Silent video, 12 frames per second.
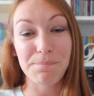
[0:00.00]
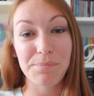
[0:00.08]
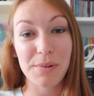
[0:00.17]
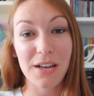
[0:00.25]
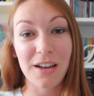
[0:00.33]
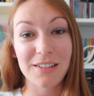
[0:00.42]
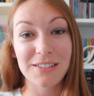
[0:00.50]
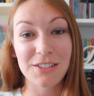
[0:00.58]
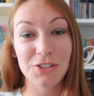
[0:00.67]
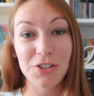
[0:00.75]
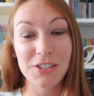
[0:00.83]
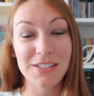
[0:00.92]
because
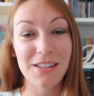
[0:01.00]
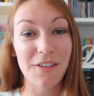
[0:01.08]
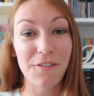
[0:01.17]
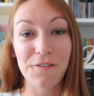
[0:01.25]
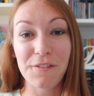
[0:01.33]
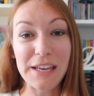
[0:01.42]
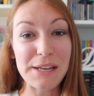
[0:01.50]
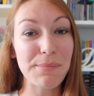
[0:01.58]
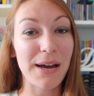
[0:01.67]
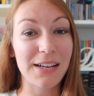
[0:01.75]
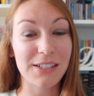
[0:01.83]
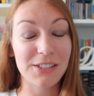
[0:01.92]
just the
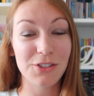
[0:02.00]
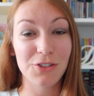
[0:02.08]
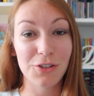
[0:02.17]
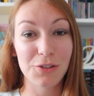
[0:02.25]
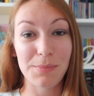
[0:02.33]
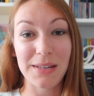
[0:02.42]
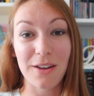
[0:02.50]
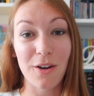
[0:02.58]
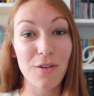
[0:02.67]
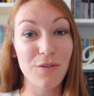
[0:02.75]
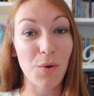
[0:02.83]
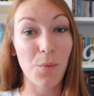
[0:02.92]
feedback has just been
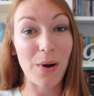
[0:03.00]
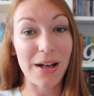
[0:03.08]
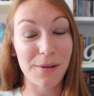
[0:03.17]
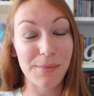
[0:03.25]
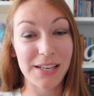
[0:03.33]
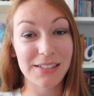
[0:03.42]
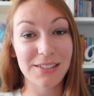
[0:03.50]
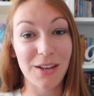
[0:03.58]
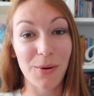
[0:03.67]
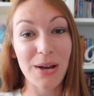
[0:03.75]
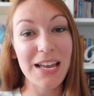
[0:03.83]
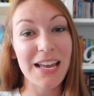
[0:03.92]
overwhelming.
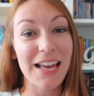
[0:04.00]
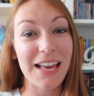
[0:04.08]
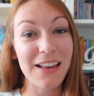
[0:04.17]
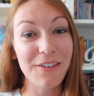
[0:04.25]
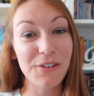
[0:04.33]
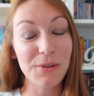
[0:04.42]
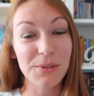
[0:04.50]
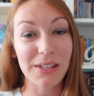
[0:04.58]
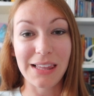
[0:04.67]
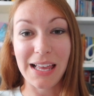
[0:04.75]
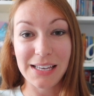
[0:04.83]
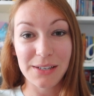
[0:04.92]
So if you would
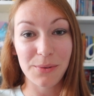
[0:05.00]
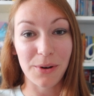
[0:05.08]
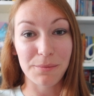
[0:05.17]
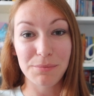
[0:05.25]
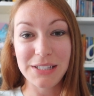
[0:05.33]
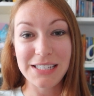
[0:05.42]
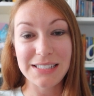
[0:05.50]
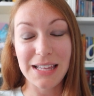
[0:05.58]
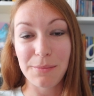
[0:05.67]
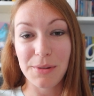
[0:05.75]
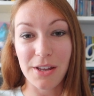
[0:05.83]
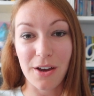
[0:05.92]
like one, please
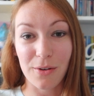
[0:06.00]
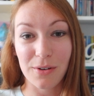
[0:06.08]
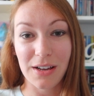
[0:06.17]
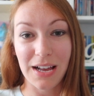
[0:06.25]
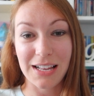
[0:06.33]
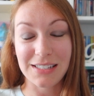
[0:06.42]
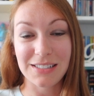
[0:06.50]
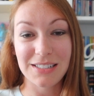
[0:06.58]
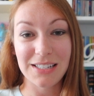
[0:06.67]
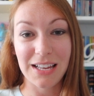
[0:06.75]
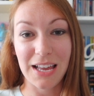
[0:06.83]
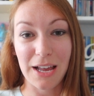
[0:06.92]
let me know,
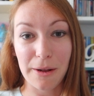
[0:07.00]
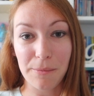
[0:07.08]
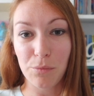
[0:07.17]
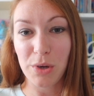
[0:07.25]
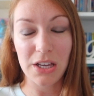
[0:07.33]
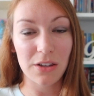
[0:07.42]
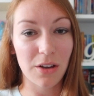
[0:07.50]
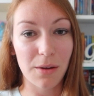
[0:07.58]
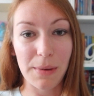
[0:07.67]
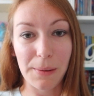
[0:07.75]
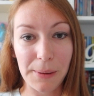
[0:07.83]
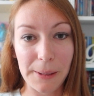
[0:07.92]
and we can look at
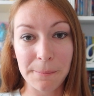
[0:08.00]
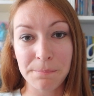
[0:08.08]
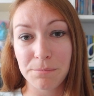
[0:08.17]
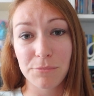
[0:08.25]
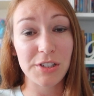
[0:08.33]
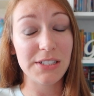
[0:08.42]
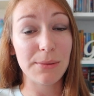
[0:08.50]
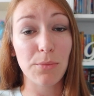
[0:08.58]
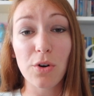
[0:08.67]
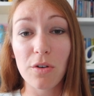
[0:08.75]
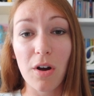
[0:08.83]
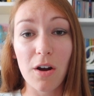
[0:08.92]
maybe printing
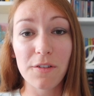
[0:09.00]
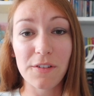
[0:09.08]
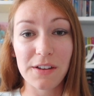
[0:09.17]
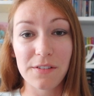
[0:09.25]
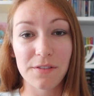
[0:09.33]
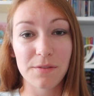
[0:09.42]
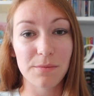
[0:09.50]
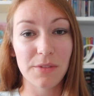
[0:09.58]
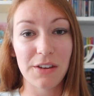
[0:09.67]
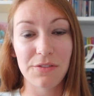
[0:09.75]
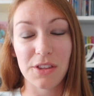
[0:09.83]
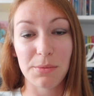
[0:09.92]
more off if
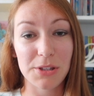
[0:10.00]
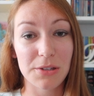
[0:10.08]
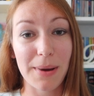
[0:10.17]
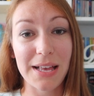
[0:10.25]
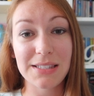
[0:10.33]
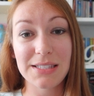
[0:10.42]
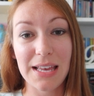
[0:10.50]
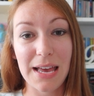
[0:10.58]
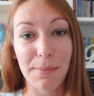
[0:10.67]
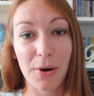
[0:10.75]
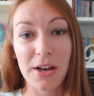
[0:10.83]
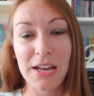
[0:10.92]
the demand's
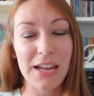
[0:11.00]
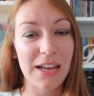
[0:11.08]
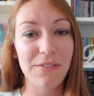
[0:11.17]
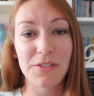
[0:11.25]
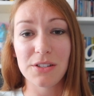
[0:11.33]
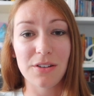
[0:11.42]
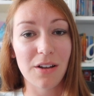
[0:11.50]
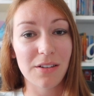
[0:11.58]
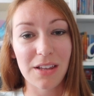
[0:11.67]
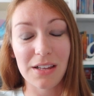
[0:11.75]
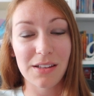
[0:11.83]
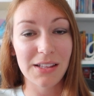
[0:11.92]
there, but if there's not,
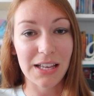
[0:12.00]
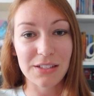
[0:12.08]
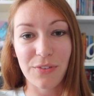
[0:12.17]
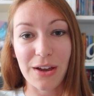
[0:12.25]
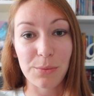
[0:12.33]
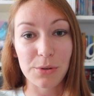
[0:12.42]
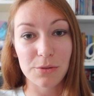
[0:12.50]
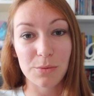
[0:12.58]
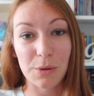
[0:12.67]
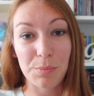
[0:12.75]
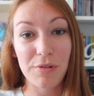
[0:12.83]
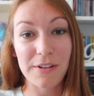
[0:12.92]
then that's fine.
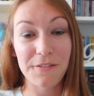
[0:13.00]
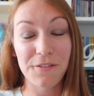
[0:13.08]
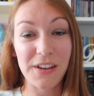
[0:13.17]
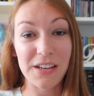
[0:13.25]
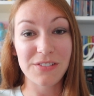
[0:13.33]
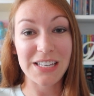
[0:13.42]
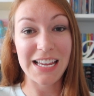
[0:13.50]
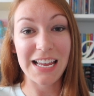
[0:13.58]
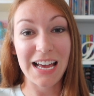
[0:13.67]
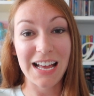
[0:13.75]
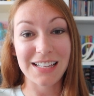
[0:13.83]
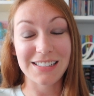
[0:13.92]
We'll print 50
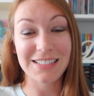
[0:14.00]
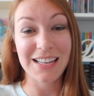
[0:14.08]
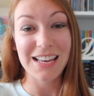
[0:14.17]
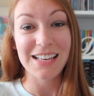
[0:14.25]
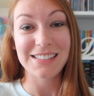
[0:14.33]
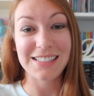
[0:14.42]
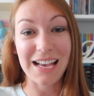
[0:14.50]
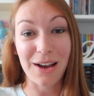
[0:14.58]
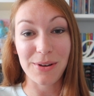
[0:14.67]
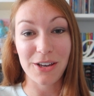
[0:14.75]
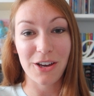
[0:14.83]
and see how it